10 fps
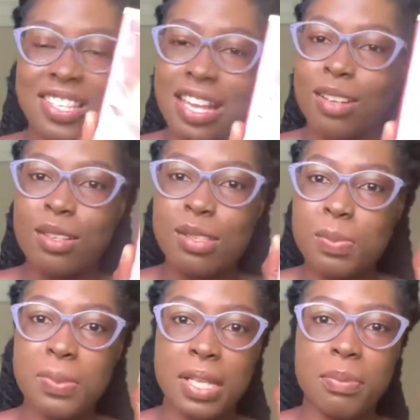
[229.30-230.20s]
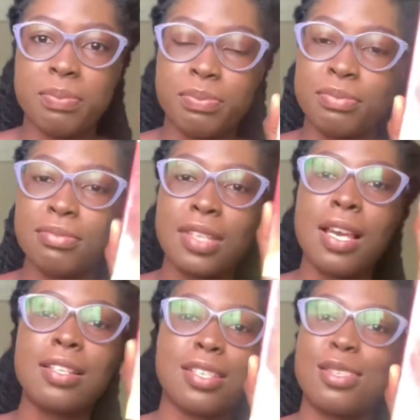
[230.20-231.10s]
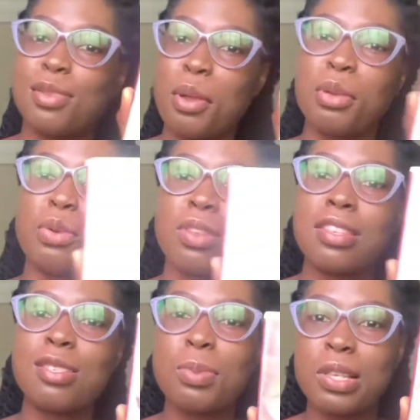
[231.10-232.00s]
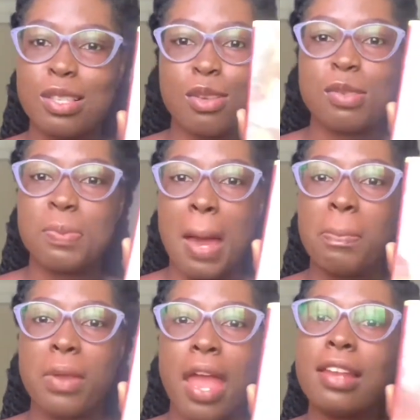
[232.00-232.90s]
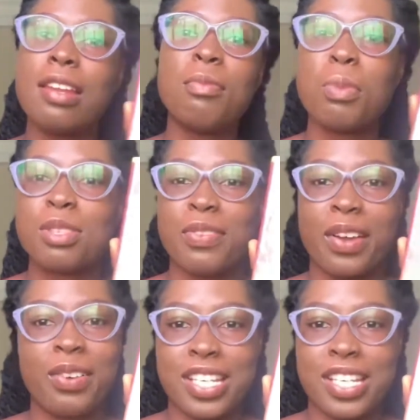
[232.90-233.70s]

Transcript: Not to Blame. Just so you know, this book is going to be appearing in most of the questions.